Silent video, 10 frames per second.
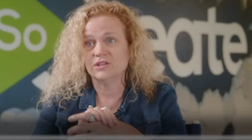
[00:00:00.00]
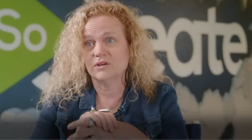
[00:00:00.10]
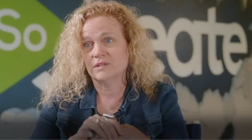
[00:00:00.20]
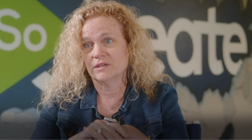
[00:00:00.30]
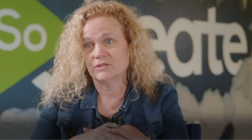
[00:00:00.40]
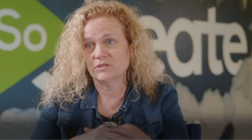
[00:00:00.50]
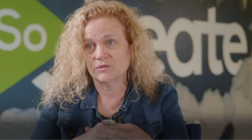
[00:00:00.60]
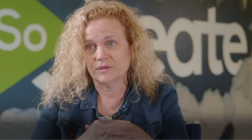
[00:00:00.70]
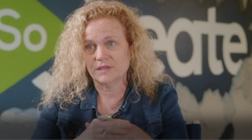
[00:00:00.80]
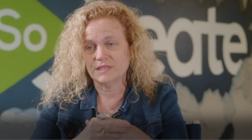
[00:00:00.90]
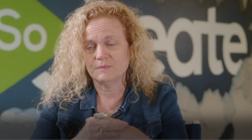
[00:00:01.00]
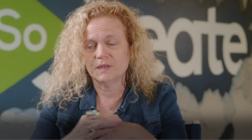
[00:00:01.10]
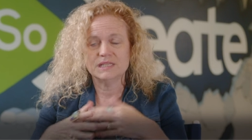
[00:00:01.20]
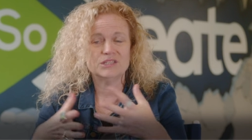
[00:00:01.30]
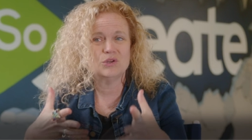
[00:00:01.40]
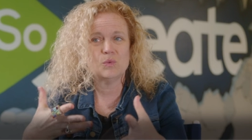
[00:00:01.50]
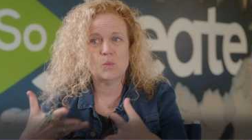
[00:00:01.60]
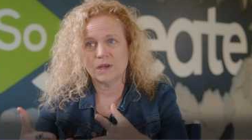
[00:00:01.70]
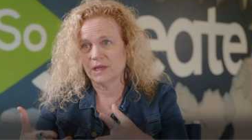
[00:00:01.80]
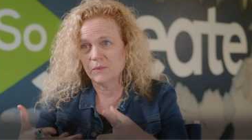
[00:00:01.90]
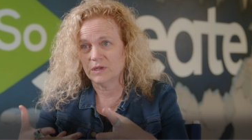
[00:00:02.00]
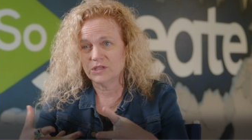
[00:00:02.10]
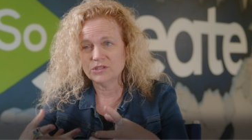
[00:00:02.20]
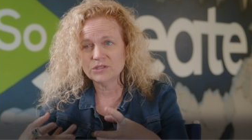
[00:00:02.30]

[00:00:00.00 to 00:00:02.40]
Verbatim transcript: to go tell stories, but I didn't know what I wanted to